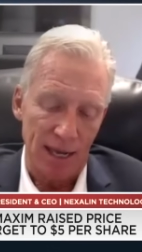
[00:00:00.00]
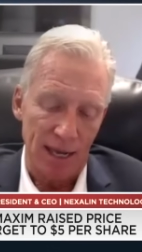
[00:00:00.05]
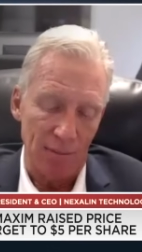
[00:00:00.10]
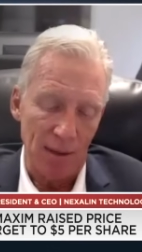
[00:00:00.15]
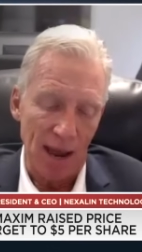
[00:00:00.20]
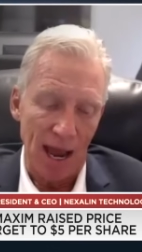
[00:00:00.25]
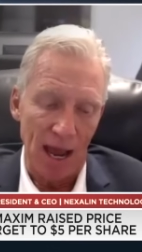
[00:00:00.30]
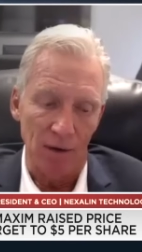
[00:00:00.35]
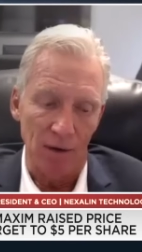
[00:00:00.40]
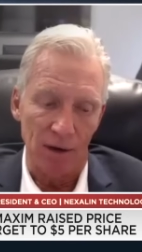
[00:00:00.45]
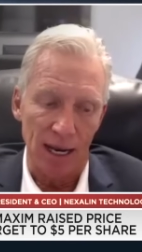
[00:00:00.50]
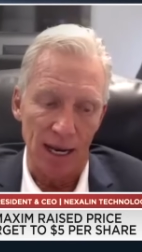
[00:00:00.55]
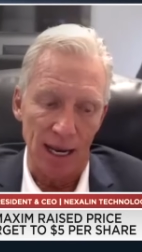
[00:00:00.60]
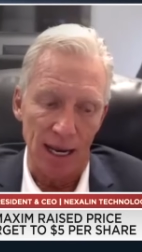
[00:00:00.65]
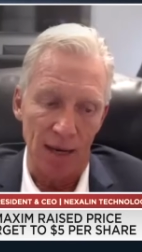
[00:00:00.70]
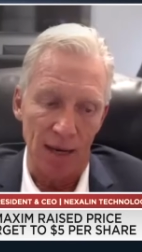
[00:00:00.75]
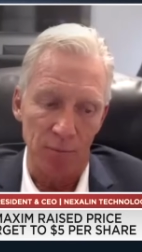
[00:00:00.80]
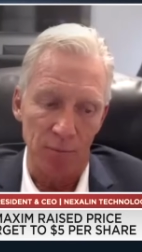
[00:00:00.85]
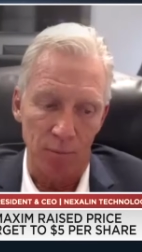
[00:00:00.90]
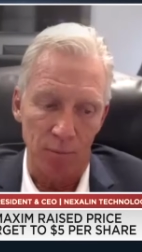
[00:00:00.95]
They came out
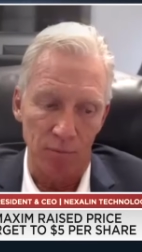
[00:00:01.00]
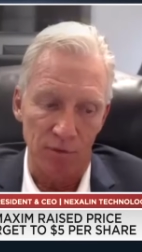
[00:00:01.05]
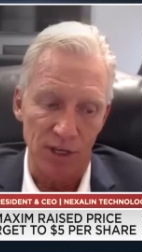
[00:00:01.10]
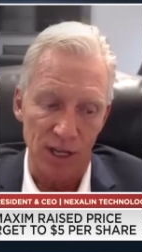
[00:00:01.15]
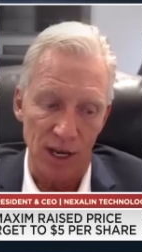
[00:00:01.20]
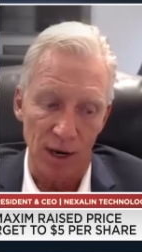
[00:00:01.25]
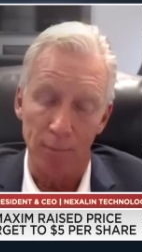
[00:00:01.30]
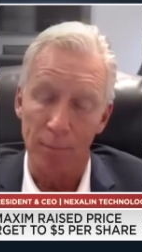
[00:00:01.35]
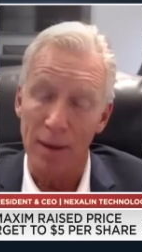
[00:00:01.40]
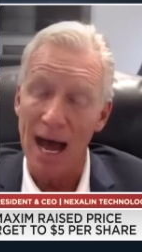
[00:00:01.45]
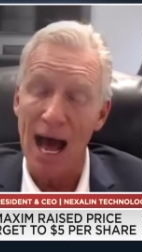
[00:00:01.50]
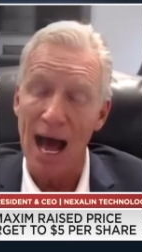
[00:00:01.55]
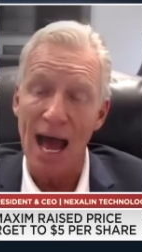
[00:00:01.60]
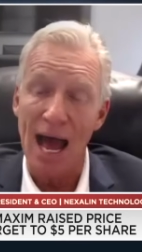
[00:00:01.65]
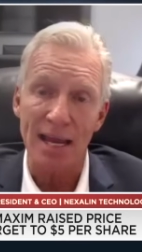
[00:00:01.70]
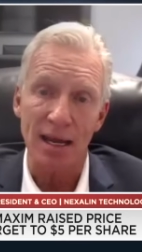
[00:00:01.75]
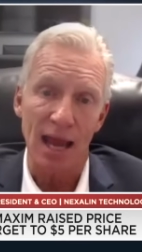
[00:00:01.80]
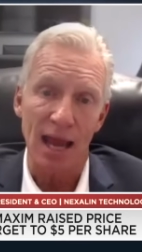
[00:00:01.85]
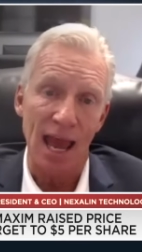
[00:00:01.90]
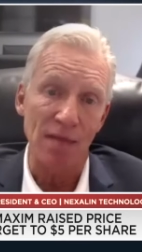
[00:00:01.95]
and did a
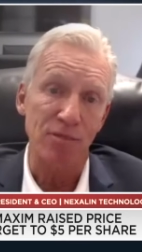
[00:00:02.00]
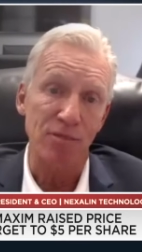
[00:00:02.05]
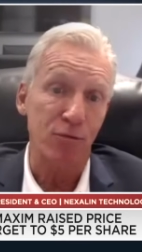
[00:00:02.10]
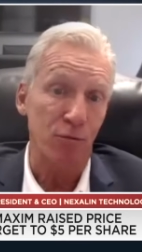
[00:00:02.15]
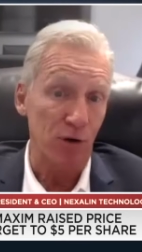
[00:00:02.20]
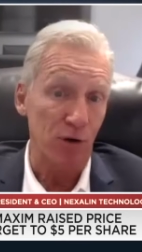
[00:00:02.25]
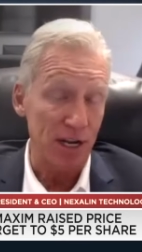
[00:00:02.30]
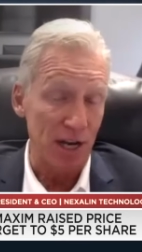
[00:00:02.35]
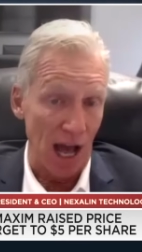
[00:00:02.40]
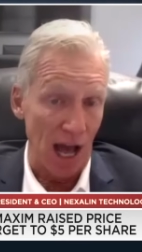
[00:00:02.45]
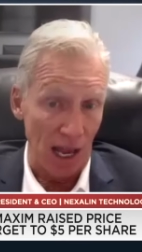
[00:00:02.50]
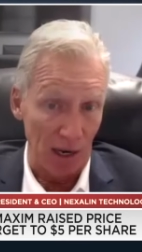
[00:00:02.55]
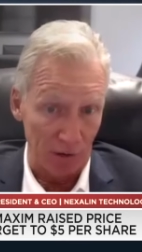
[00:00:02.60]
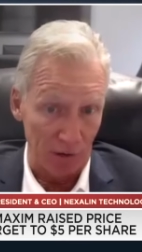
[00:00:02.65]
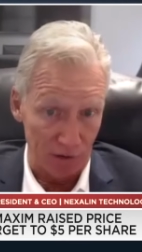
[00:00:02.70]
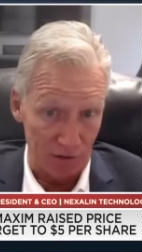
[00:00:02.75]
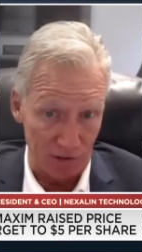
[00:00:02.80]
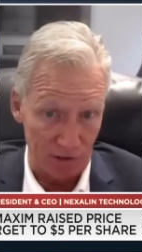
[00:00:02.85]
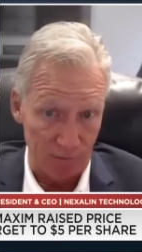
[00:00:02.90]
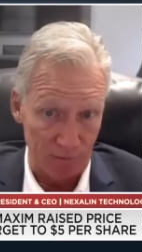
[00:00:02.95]
buy at three
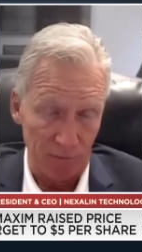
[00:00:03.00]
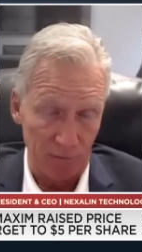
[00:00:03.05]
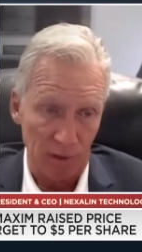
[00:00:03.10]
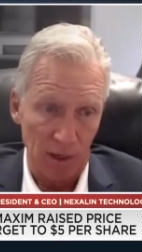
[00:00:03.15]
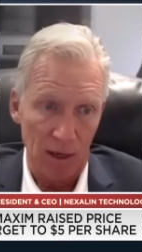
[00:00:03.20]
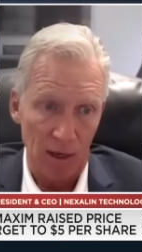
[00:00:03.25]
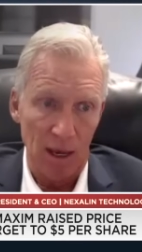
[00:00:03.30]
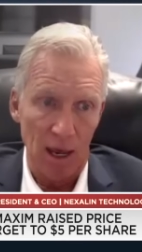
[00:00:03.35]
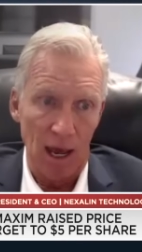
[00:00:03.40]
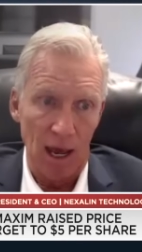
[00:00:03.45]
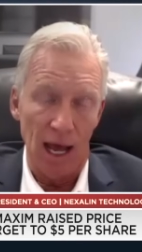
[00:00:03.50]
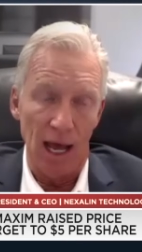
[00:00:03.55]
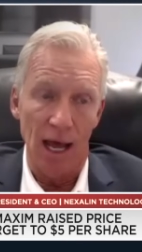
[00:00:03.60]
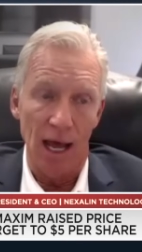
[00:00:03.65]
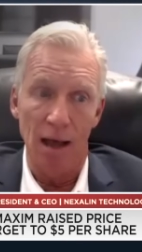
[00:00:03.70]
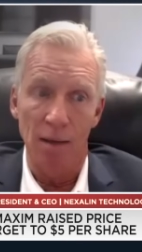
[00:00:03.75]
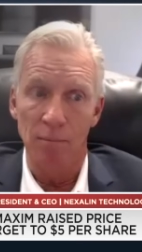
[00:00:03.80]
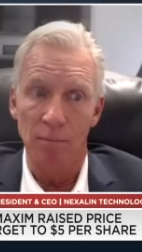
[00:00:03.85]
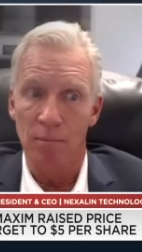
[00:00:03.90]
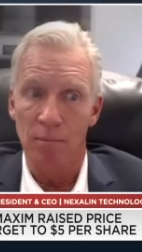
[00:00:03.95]
dollars.
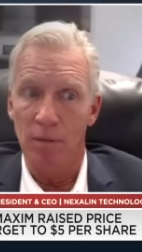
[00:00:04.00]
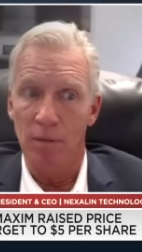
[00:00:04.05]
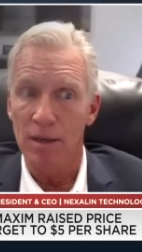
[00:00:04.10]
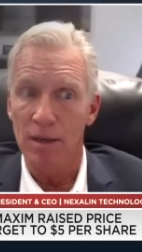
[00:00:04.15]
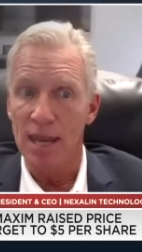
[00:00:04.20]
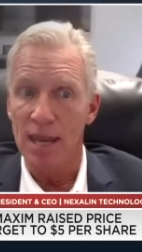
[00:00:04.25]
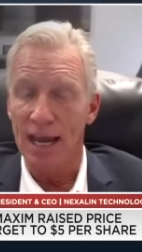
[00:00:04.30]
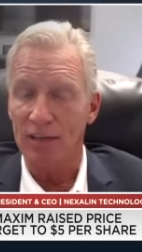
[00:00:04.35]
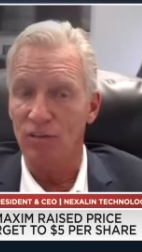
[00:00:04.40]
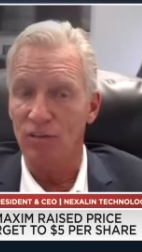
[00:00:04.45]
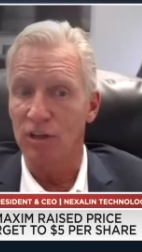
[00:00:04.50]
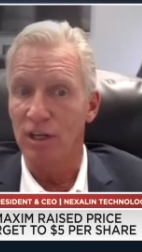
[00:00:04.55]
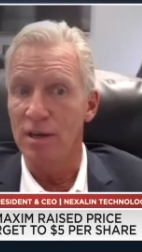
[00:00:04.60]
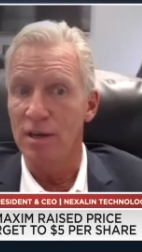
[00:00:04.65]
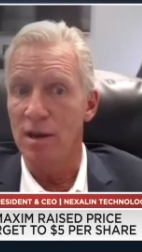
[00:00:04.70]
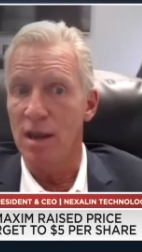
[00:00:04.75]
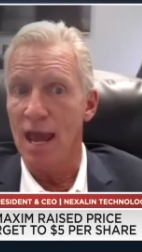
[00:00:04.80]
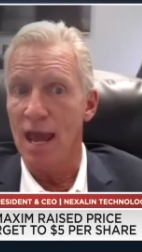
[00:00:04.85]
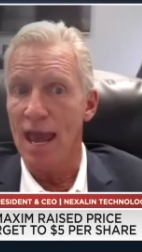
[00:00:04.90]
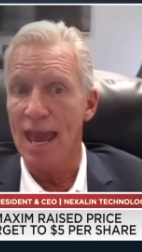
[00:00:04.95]
Um,
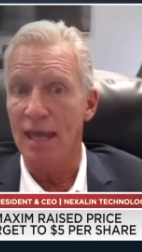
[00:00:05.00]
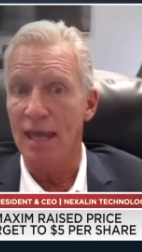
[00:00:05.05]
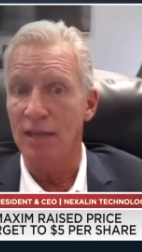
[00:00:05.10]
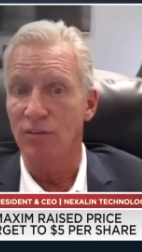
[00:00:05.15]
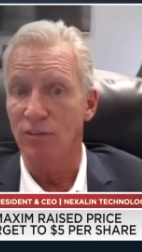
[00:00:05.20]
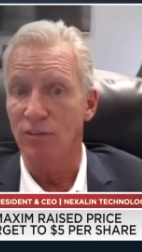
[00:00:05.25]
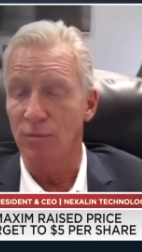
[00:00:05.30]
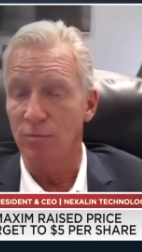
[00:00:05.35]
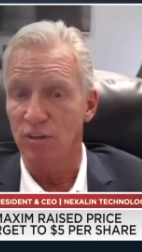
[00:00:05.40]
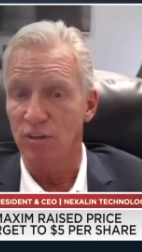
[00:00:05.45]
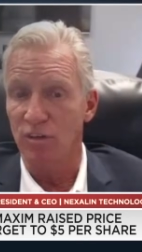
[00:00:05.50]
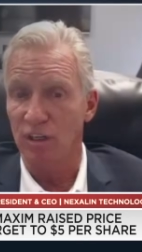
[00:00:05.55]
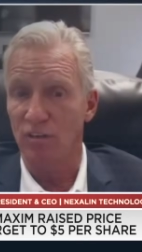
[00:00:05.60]
Nexalin had some